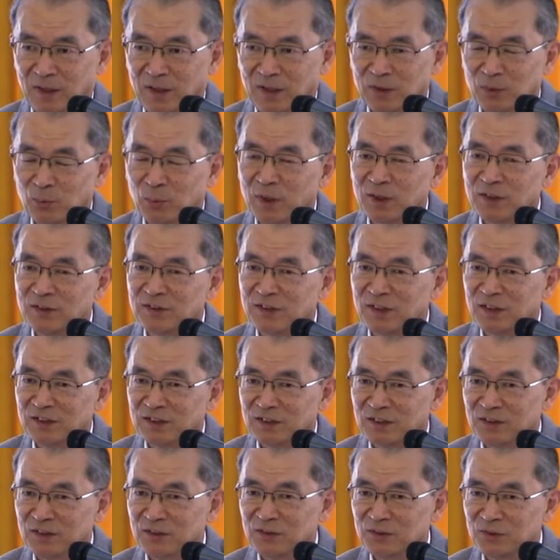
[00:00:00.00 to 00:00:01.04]

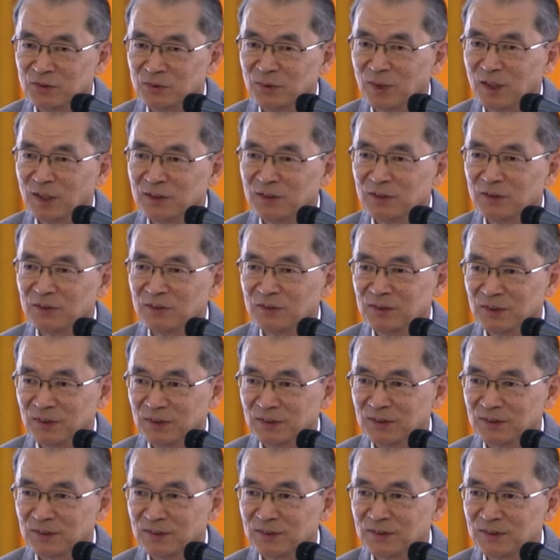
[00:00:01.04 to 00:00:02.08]
1,200
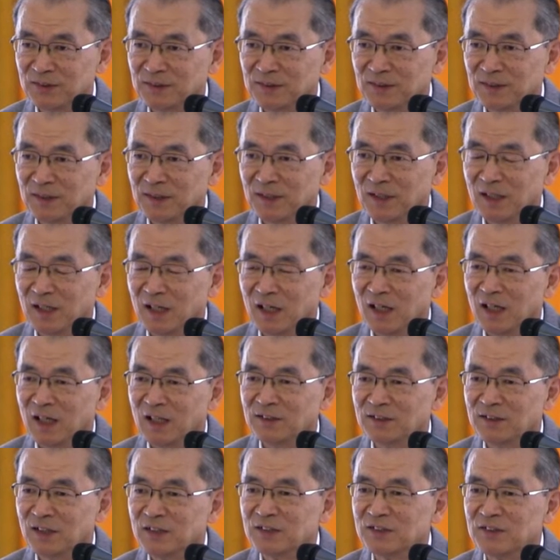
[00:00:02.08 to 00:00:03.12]
years.
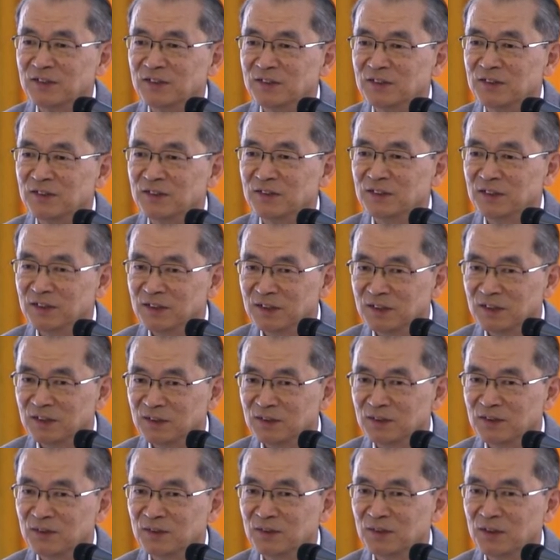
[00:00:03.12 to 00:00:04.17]
That is needed
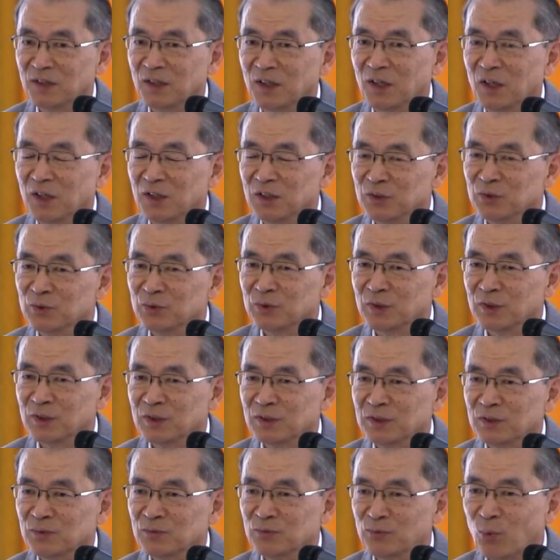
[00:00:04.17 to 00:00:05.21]
in order
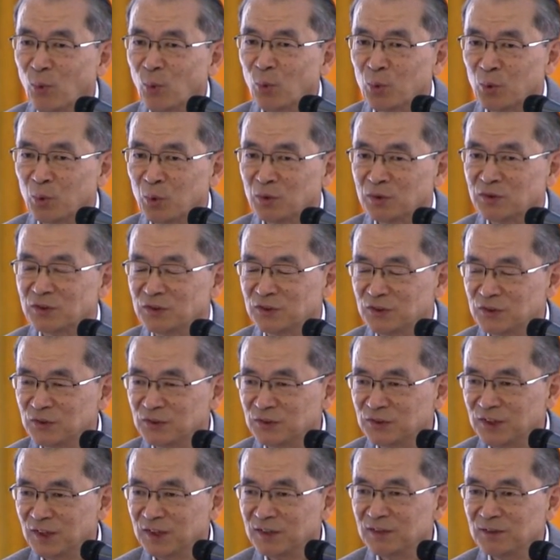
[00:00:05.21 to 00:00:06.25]
for God to
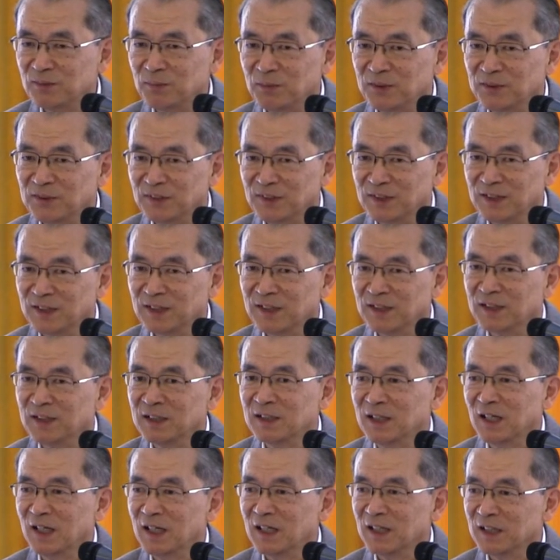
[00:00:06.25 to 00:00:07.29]
send Messiah
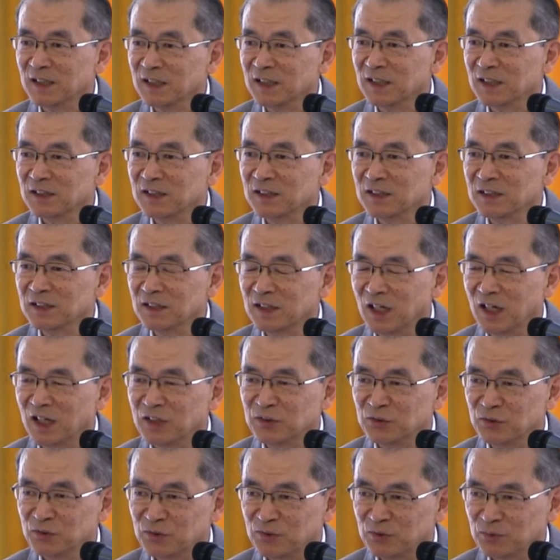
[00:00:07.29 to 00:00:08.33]
again
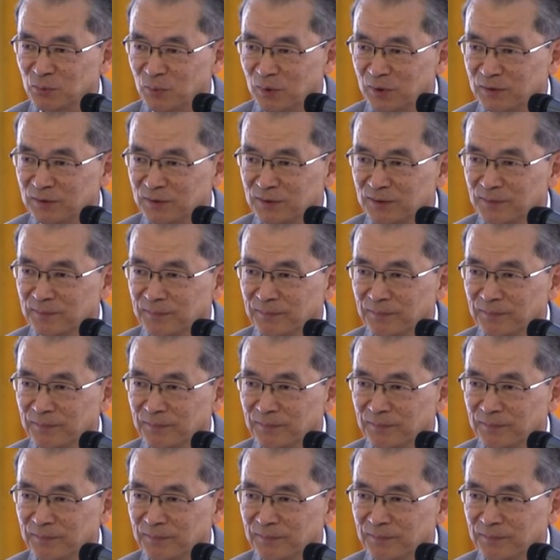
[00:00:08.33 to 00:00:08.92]
to this world.